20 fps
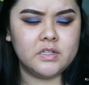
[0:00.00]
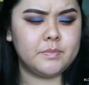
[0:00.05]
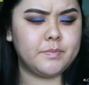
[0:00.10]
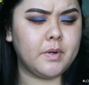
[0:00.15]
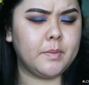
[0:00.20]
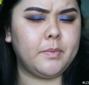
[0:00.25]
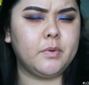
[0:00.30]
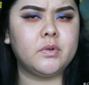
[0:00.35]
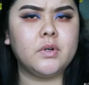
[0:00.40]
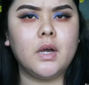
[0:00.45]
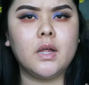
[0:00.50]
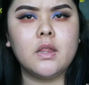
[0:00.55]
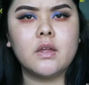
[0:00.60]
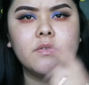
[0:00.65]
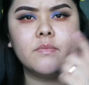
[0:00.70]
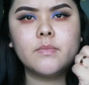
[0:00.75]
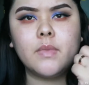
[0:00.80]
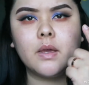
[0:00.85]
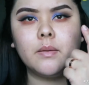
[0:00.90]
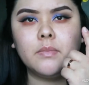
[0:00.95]
This purple
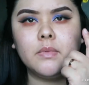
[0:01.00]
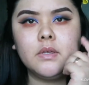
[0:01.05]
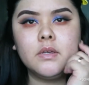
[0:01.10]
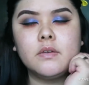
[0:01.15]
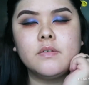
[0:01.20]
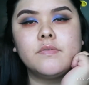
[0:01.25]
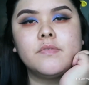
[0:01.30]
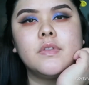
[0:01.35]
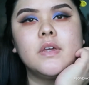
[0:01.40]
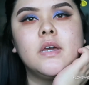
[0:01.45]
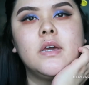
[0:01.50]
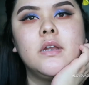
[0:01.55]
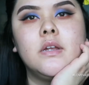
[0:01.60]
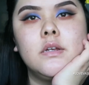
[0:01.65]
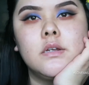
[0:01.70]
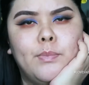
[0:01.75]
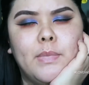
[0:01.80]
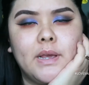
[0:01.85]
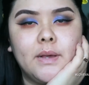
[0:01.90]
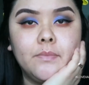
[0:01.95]
color reminds me of
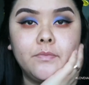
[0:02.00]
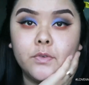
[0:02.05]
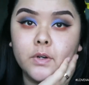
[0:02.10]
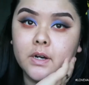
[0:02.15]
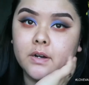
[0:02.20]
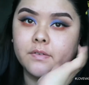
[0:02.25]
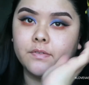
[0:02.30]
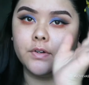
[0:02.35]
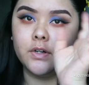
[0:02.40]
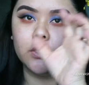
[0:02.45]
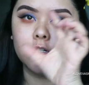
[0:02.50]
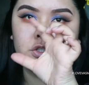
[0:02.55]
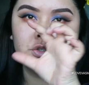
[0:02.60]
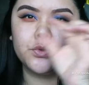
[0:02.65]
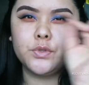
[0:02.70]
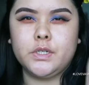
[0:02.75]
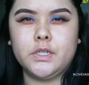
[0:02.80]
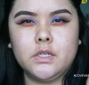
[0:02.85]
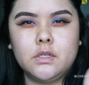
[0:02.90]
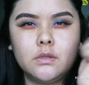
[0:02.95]
that Makeup Forever
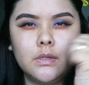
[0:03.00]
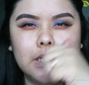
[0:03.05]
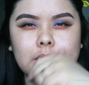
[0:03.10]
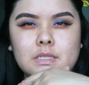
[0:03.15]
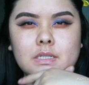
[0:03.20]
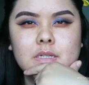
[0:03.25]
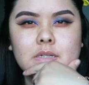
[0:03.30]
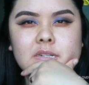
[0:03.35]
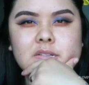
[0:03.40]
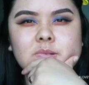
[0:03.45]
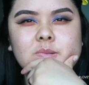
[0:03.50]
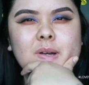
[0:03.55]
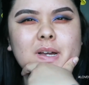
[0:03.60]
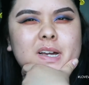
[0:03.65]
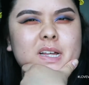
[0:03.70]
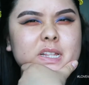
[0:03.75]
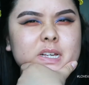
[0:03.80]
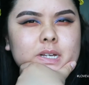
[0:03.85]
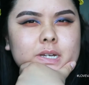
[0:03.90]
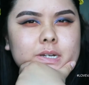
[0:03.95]
trio I did a
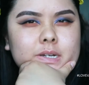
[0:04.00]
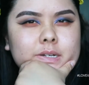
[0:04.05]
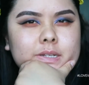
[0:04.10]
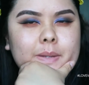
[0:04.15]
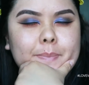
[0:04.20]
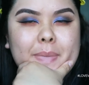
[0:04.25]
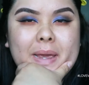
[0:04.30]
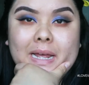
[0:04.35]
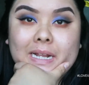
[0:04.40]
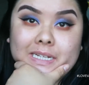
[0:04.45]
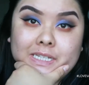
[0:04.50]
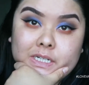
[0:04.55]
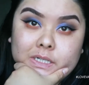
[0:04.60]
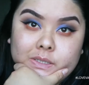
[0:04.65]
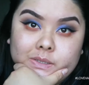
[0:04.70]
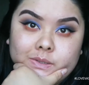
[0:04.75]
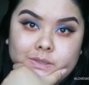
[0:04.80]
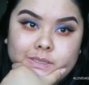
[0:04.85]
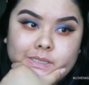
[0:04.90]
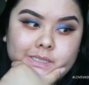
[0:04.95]
while ago. The
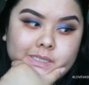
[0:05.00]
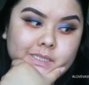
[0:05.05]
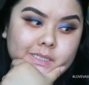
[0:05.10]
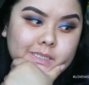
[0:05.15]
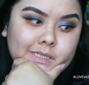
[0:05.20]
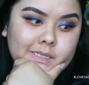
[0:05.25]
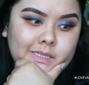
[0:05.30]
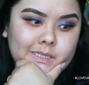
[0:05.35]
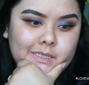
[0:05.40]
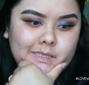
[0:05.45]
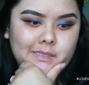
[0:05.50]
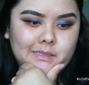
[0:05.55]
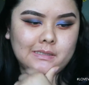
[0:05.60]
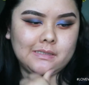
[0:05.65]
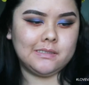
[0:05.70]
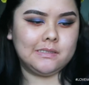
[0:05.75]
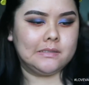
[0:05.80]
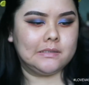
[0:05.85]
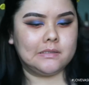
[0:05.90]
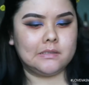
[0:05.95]
Pantone colors I did
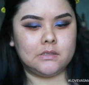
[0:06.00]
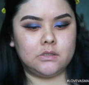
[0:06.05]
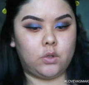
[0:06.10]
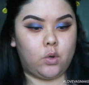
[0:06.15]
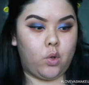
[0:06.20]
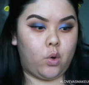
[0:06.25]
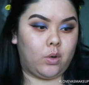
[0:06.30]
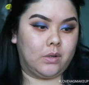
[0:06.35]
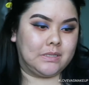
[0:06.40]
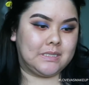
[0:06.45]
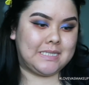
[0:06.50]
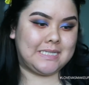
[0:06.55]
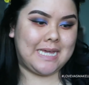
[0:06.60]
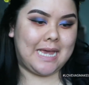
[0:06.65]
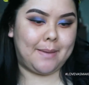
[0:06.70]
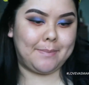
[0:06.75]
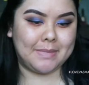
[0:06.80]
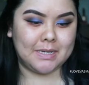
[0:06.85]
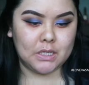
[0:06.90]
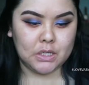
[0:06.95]
long
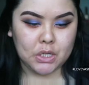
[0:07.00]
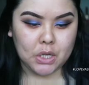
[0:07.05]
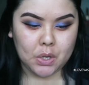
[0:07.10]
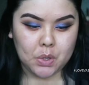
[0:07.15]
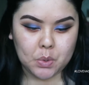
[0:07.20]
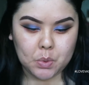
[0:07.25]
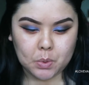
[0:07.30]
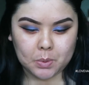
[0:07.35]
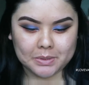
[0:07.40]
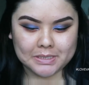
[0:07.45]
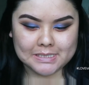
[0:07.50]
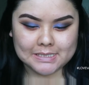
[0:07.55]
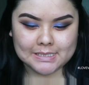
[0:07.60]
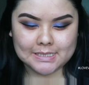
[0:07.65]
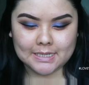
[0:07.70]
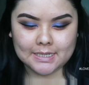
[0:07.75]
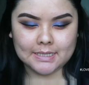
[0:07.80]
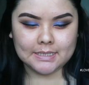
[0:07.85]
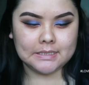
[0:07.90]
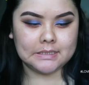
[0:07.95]
time ago, I want to
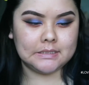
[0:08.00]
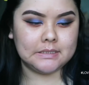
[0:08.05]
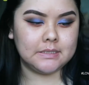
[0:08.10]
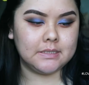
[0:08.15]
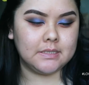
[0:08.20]
say.